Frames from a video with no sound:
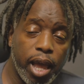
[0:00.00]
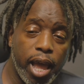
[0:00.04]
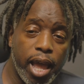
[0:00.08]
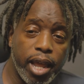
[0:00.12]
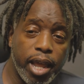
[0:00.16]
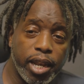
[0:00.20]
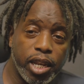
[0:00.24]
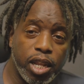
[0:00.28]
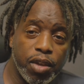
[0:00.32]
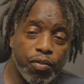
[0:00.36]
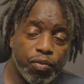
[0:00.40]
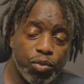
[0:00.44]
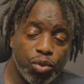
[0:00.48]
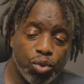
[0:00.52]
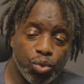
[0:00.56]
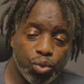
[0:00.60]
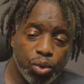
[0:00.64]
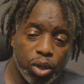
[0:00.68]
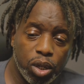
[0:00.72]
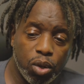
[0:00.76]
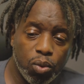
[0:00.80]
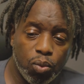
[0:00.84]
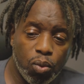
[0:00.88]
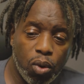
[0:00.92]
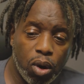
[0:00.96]
And if you
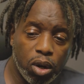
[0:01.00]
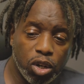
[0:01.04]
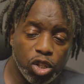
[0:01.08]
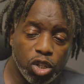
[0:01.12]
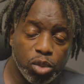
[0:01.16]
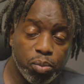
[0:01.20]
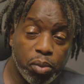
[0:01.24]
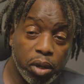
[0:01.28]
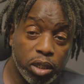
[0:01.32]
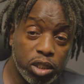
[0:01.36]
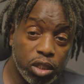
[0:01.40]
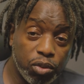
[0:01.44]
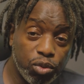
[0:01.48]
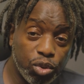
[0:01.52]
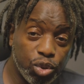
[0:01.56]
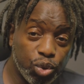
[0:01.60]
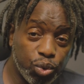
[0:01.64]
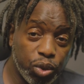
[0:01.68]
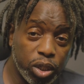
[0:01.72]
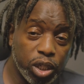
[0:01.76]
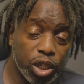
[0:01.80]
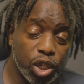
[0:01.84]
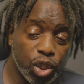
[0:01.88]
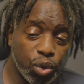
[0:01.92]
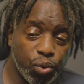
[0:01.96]
drink water, especially if you
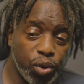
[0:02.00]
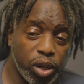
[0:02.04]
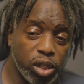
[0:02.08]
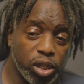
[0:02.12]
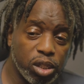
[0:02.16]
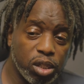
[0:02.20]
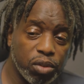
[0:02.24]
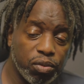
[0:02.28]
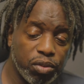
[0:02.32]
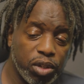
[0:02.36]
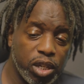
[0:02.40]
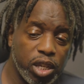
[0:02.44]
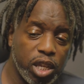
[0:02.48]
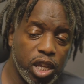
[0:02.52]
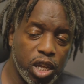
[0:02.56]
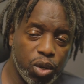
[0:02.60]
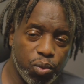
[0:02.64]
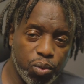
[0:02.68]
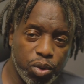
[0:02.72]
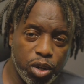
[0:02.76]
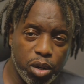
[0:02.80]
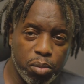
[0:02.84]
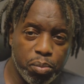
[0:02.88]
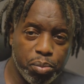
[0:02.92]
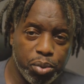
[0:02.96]
drink it aggressively, it
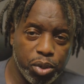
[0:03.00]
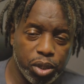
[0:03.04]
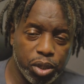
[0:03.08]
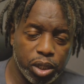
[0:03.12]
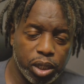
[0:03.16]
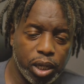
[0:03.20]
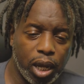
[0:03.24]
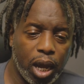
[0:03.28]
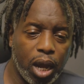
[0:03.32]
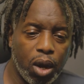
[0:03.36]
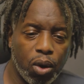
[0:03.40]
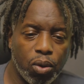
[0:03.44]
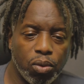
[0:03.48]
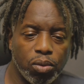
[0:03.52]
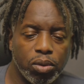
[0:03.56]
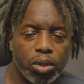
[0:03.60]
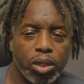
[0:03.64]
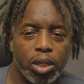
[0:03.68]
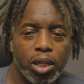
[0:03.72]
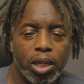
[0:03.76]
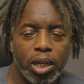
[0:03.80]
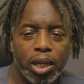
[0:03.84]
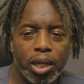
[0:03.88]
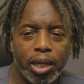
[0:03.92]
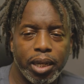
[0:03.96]
will push out.
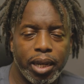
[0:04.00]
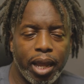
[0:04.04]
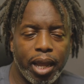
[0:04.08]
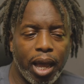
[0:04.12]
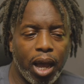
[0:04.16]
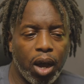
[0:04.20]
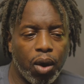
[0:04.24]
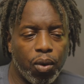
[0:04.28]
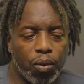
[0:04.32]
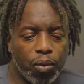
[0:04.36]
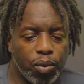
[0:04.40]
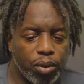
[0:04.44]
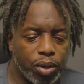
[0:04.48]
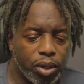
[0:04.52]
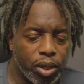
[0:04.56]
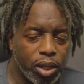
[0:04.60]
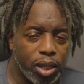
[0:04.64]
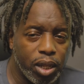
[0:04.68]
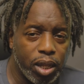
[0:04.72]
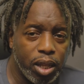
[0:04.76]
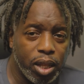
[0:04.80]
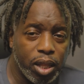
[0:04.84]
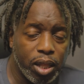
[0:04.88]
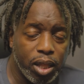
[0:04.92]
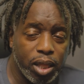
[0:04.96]
Now,
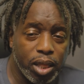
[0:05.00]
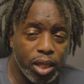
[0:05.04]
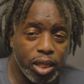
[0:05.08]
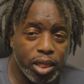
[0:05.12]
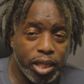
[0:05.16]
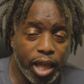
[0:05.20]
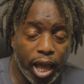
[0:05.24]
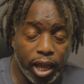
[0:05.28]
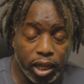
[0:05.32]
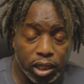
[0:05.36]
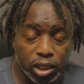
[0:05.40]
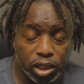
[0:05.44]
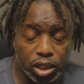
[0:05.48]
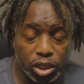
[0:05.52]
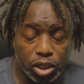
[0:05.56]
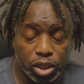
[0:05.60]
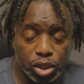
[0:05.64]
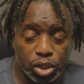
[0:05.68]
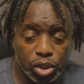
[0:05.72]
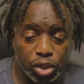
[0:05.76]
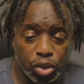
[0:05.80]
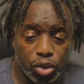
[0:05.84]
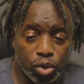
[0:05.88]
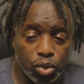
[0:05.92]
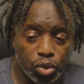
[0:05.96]
that's
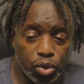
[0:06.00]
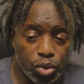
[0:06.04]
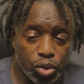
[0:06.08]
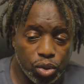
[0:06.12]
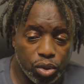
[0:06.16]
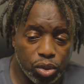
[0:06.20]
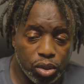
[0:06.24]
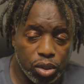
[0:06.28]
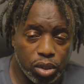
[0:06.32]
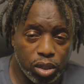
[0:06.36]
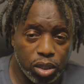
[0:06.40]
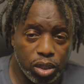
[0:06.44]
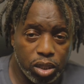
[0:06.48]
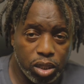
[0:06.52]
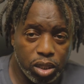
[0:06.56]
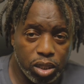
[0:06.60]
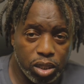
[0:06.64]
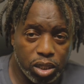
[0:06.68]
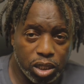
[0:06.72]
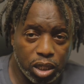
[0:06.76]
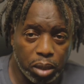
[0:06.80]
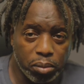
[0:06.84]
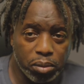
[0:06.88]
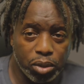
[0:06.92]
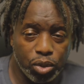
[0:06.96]
just
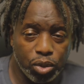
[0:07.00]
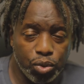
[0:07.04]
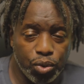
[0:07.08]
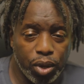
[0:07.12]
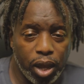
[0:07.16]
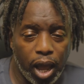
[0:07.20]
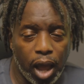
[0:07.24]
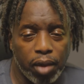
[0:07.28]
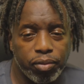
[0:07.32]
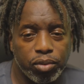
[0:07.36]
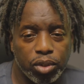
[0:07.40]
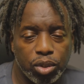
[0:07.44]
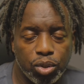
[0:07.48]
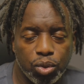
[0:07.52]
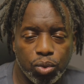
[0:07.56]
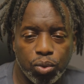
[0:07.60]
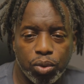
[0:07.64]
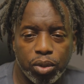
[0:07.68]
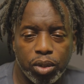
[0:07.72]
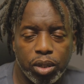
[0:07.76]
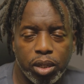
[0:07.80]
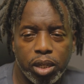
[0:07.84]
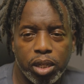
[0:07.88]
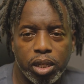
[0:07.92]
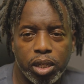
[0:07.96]
something you have to
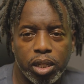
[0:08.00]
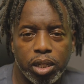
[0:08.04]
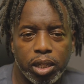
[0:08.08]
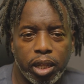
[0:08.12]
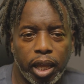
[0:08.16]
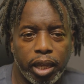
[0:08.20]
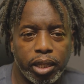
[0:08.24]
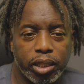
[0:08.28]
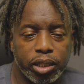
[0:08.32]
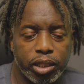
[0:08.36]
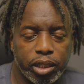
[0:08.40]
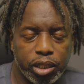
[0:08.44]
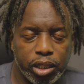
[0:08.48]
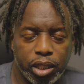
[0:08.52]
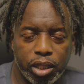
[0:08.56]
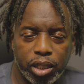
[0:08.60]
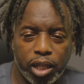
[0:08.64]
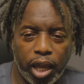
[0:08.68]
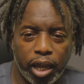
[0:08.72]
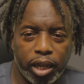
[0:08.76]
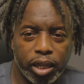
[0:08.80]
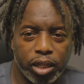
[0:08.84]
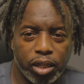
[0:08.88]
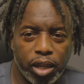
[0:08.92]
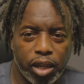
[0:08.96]
do like
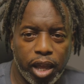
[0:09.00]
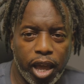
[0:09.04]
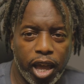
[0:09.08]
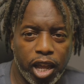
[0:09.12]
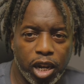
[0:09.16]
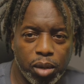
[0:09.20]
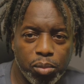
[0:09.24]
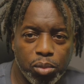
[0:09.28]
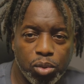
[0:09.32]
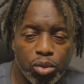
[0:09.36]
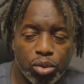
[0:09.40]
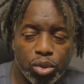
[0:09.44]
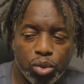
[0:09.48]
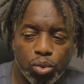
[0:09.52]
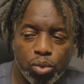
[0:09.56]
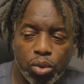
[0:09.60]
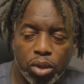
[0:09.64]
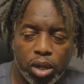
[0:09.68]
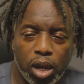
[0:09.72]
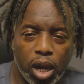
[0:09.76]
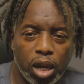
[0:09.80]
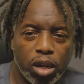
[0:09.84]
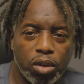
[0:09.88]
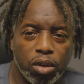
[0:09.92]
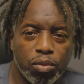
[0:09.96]
like animals who
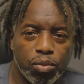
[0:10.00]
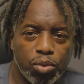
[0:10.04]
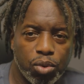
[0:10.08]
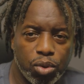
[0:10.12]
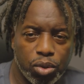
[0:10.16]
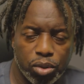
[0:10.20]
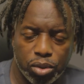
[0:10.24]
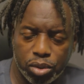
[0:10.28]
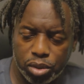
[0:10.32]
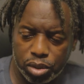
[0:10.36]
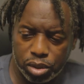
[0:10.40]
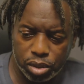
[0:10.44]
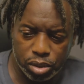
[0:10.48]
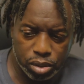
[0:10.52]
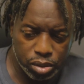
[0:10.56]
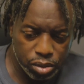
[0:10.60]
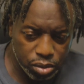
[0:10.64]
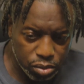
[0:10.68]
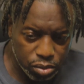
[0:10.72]
are carnivores.